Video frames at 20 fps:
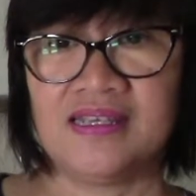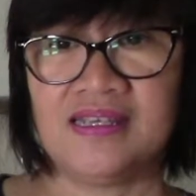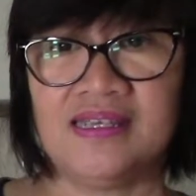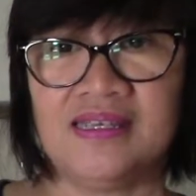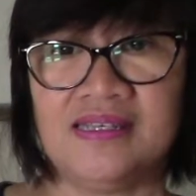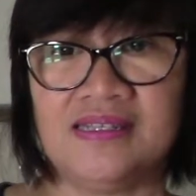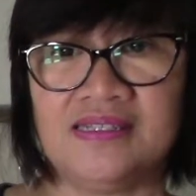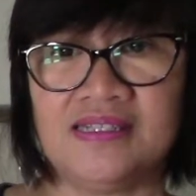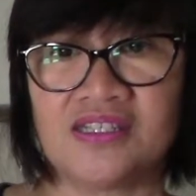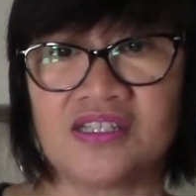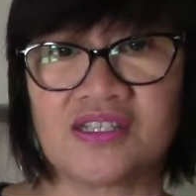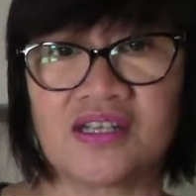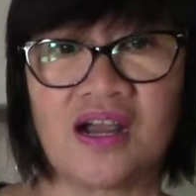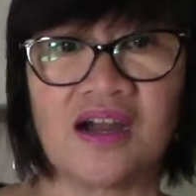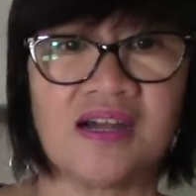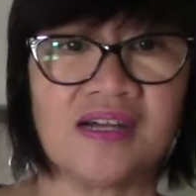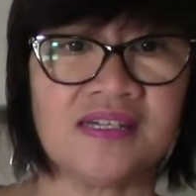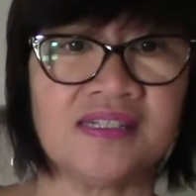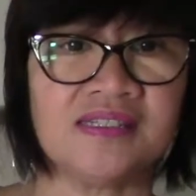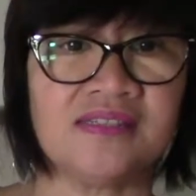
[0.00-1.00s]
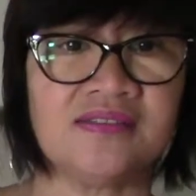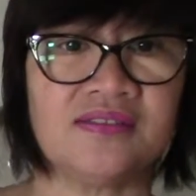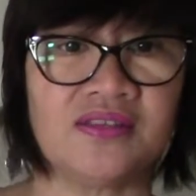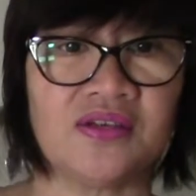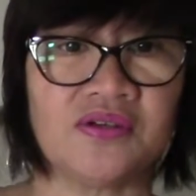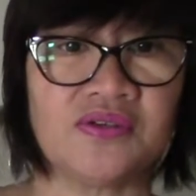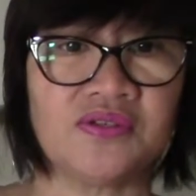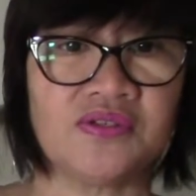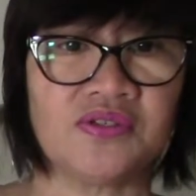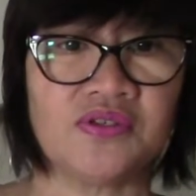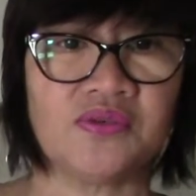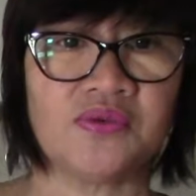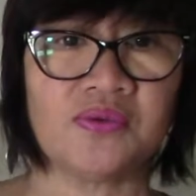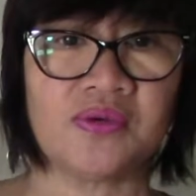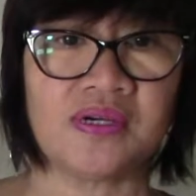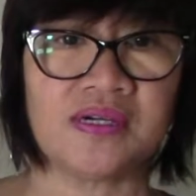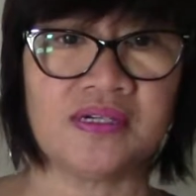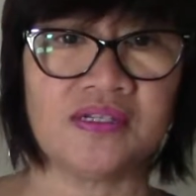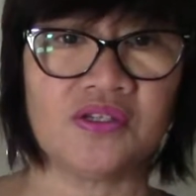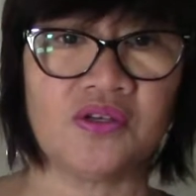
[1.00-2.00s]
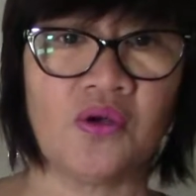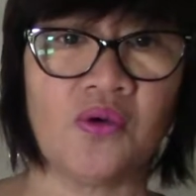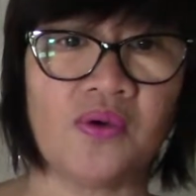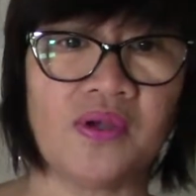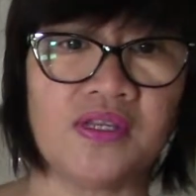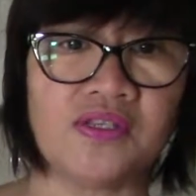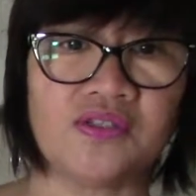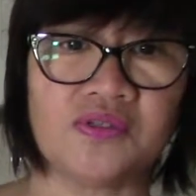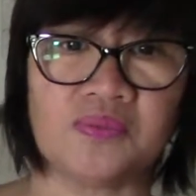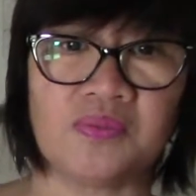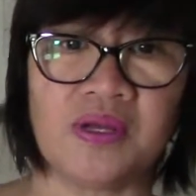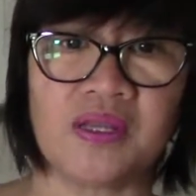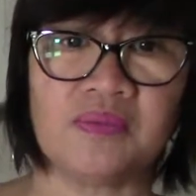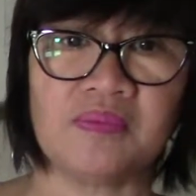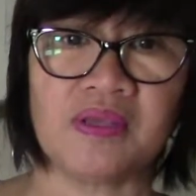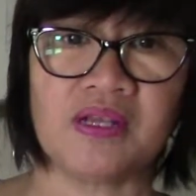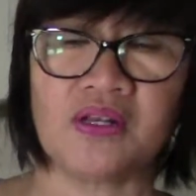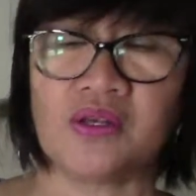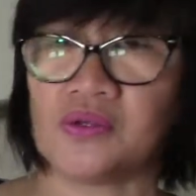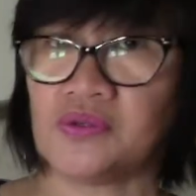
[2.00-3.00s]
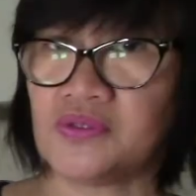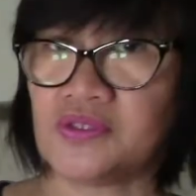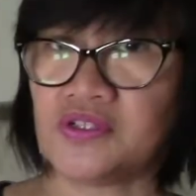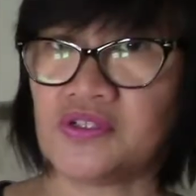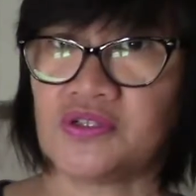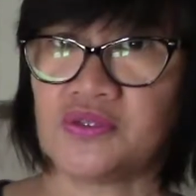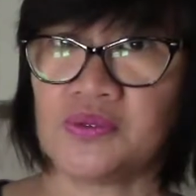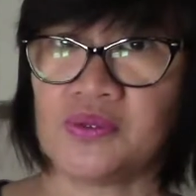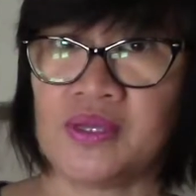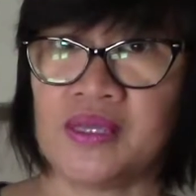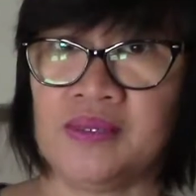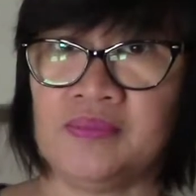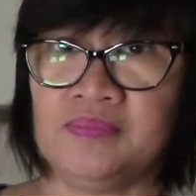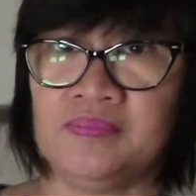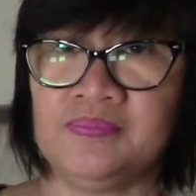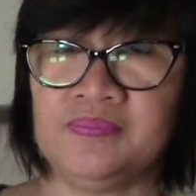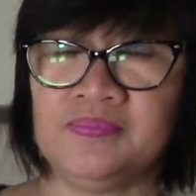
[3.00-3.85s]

He discarded those who were not going to bring me closer to Him.